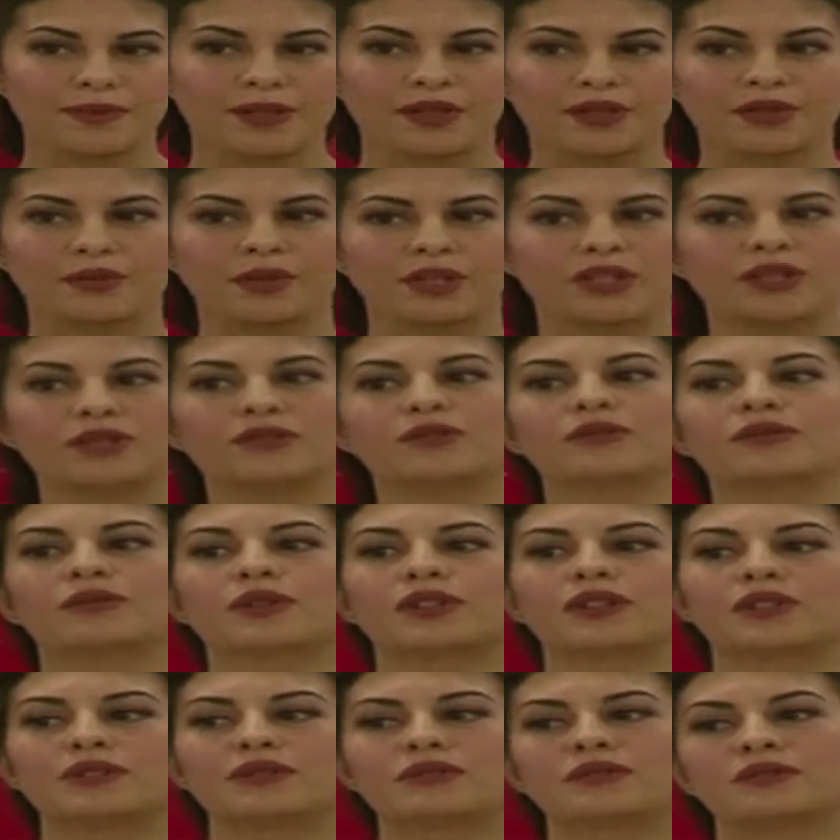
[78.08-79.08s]
me, you
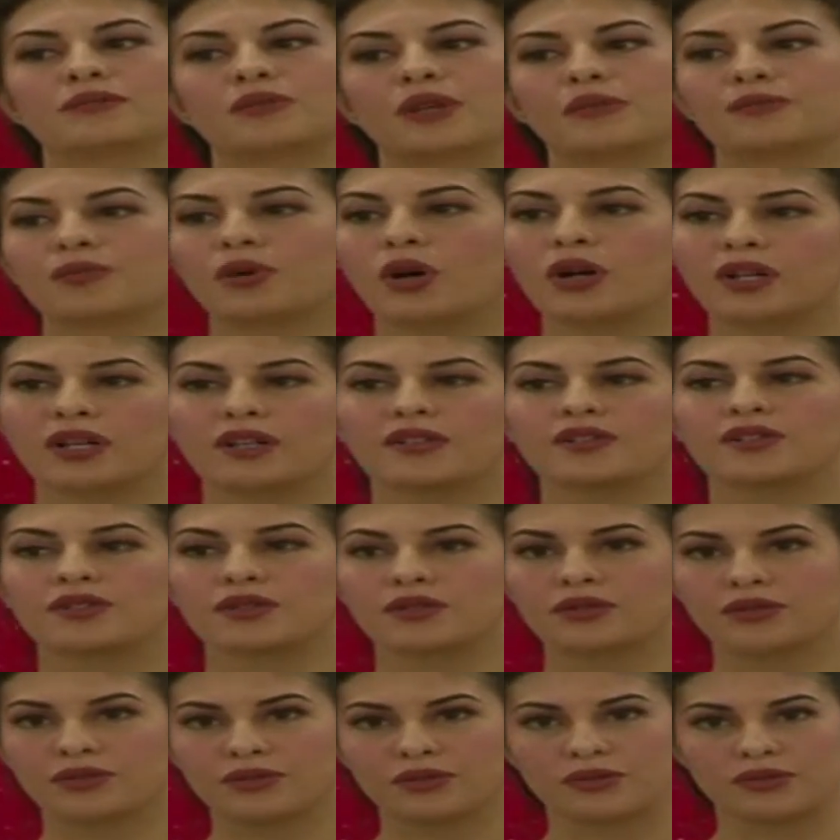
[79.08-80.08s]
know, what products
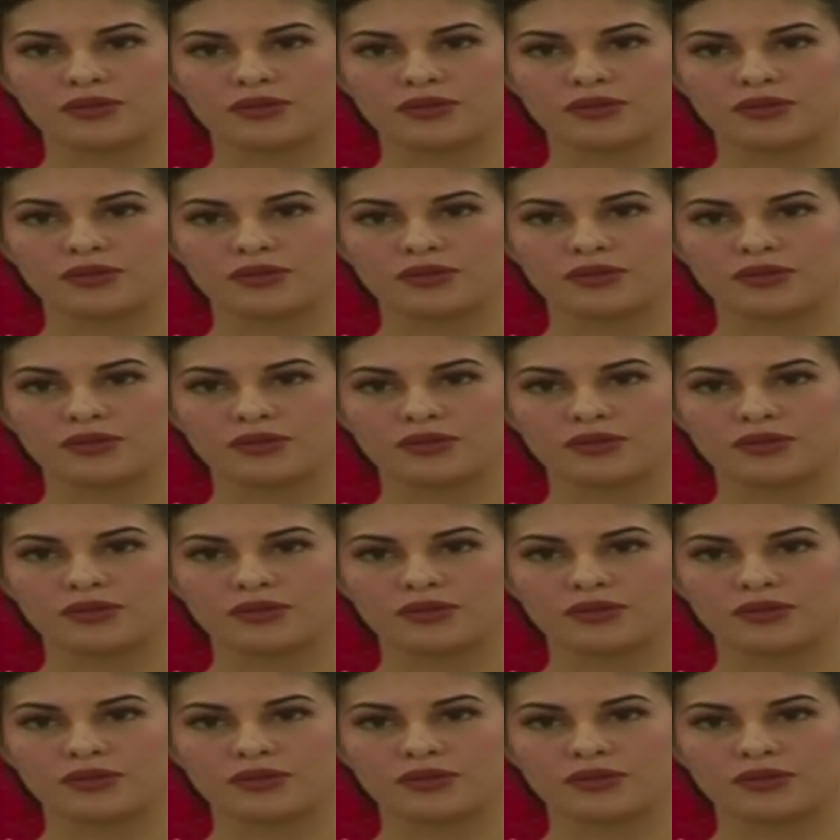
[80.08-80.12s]
do you